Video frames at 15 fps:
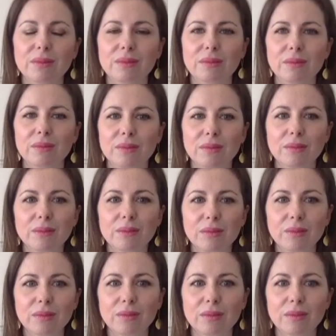
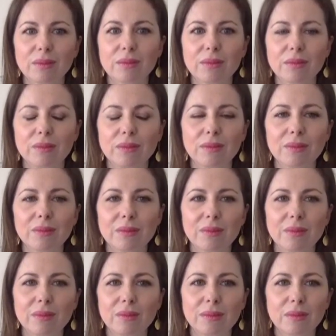[no speech]